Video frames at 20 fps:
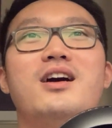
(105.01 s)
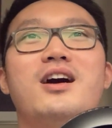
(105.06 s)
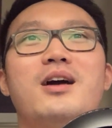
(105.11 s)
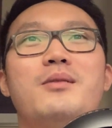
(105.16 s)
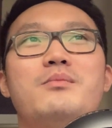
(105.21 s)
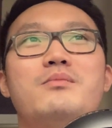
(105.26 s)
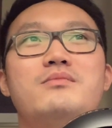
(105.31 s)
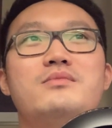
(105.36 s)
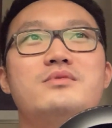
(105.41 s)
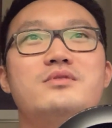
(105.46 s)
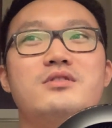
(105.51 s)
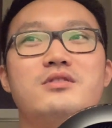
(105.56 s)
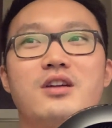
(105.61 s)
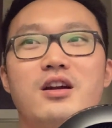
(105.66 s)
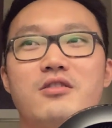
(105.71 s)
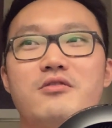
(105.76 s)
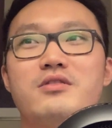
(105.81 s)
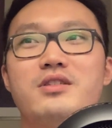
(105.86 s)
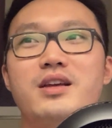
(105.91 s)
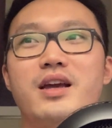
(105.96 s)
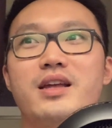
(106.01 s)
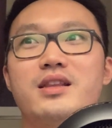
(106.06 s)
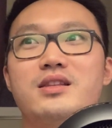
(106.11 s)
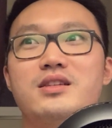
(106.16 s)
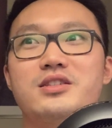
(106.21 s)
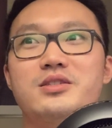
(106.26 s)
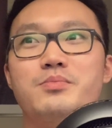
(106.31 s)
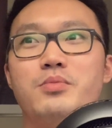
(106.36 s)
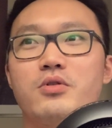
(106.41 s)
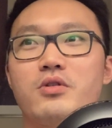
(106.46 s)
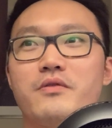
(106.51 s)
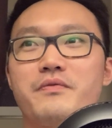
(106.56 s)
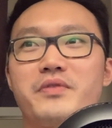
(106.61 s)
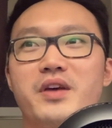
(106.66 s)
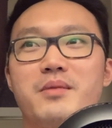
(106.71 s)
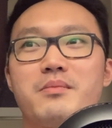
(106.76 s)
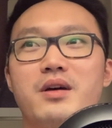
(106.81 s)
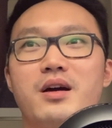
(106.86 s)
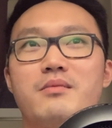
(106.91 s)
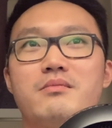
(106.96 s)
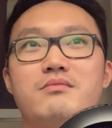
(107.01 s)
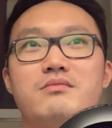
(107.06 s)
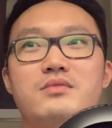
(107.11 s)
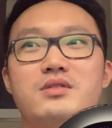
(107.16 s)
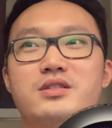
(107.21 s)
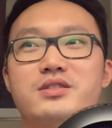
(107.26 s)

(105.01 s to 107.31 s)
I'm currently at this point of time,